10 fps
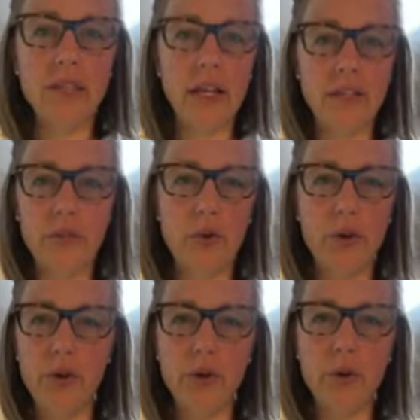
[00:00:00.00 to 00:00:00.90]
had some
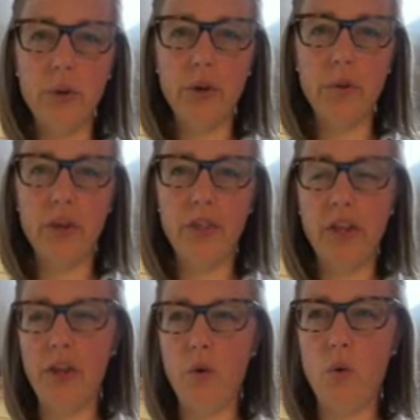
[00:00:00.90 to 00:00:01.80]
coconut oil with
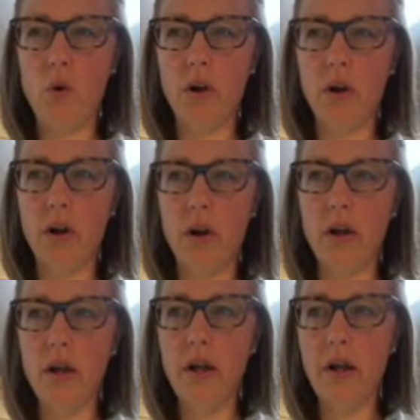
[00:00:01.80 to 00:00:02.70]
it, or
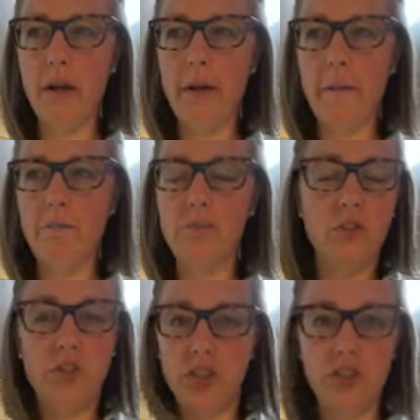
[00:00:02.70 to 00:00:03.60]

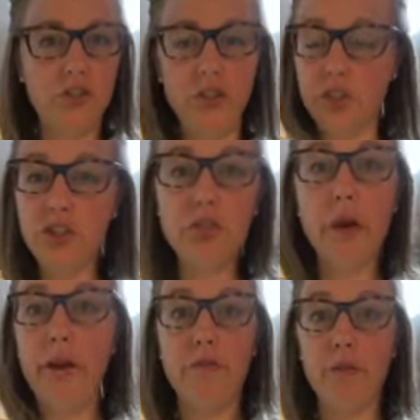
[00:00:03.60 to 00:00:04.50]
just the
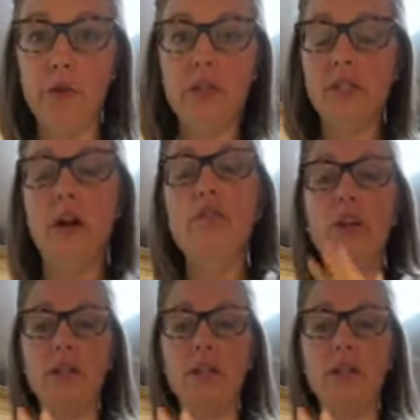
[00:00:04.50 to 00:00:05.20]
straight fruit itself. That's